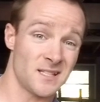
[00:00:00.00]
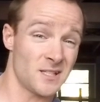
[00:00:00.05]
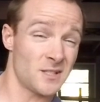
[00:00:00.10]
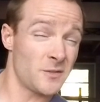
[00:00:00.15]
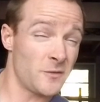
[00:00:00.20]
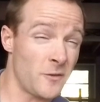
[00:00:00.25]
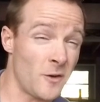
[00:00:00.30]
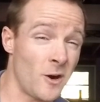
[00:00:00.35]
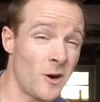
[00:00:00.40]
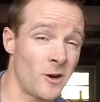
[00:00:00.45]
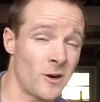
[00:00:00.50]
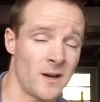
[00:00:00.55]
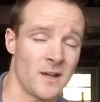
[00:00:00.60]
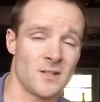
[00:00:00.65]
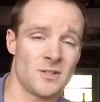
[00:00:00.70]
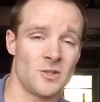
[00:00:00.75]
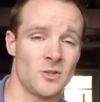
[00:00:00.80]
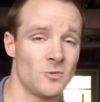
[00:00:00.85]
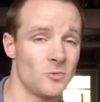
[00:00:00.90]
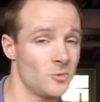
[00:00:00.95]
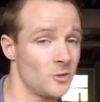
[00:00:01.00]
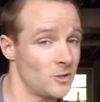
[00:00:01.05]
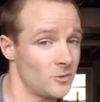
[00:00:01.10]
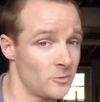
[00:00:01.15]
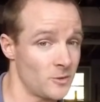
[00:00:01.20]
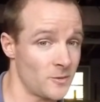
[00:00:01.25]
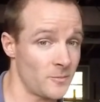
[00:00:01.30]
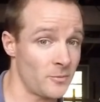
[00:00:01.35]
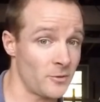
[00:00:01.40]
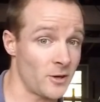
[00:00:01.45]
as far as you would
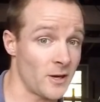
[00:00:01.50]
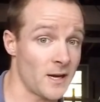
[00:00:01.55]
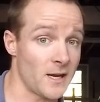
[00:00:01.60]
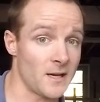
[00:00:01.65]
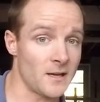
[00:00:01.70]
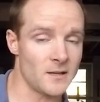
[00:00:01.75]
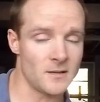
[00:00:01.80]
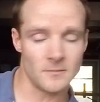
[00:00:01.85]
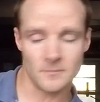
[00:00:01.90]
with braid.